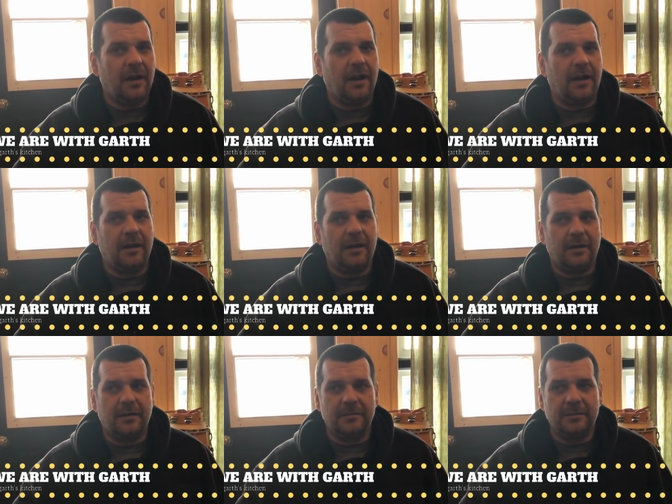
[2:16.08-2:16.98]

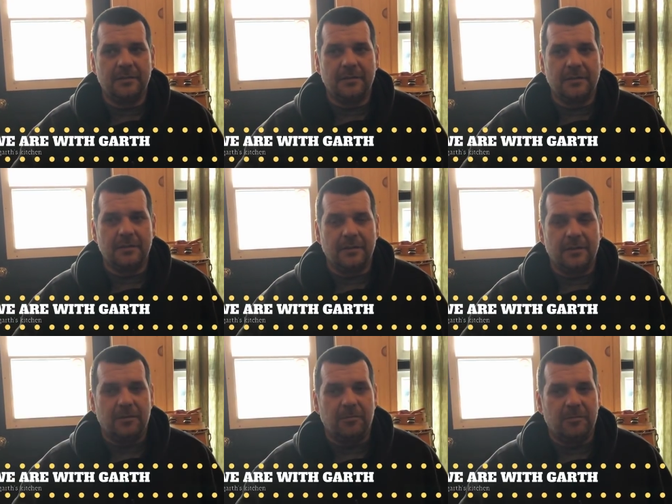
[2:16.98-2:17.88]
Uh,
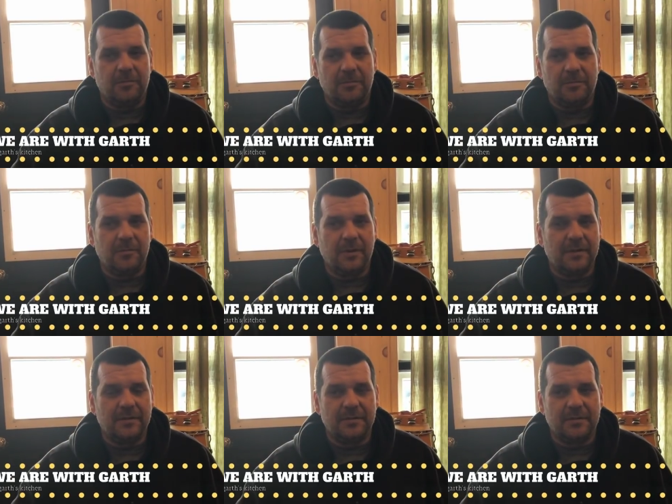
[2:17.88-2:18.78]

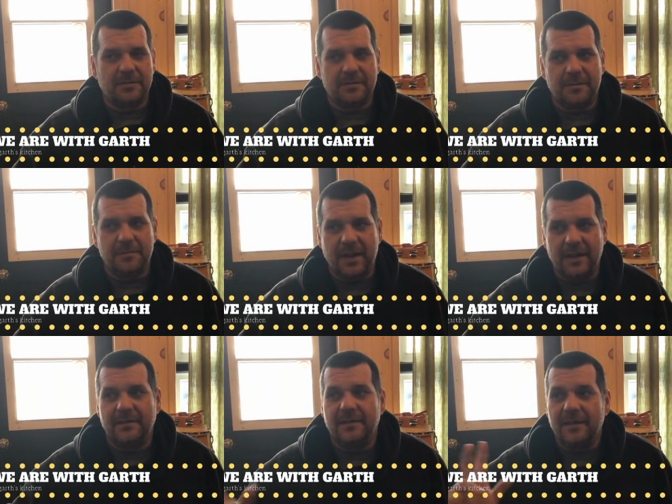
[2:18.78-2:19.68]
well, the, the
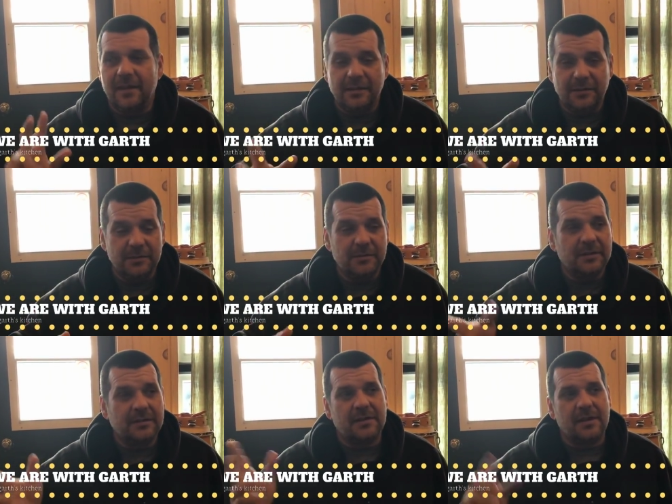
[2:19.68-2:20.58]
main thing I do
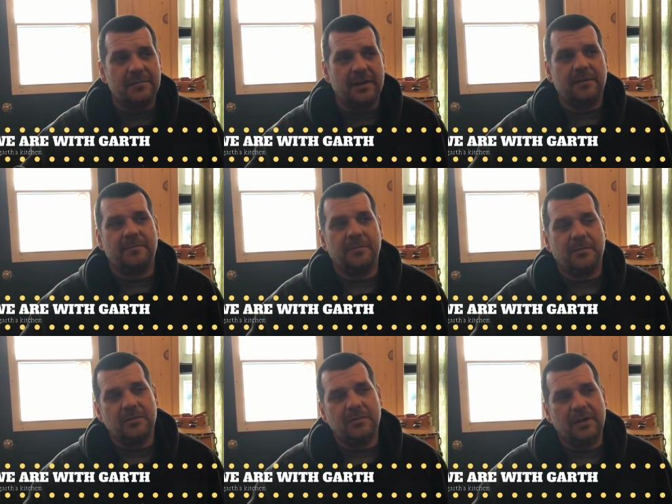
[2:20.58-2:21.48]
is I make
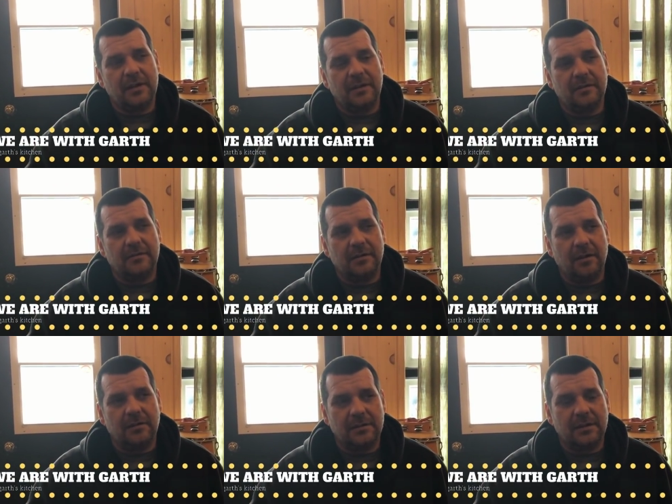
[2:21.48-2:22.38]
food here in
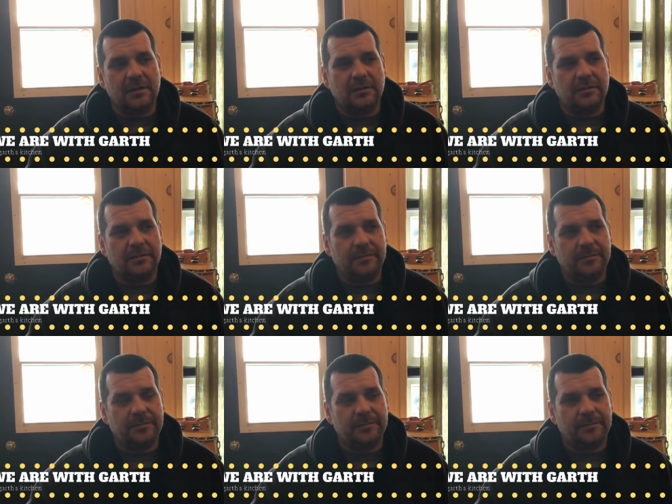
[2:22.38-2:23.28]
Garth's kitchen.
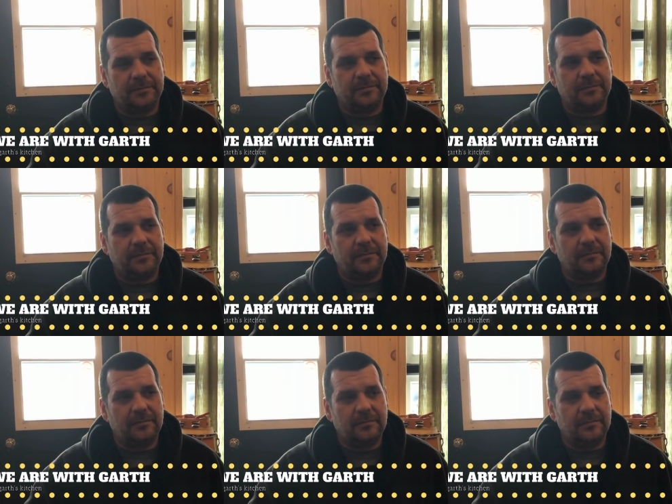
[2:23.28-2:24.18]
Why do
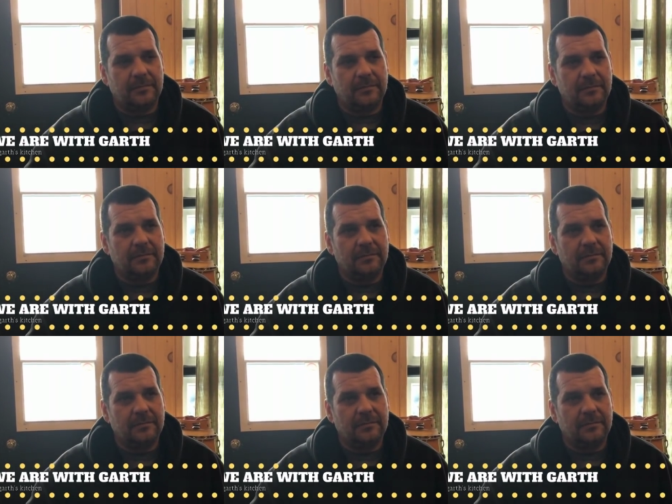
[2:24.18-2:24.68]
you do it?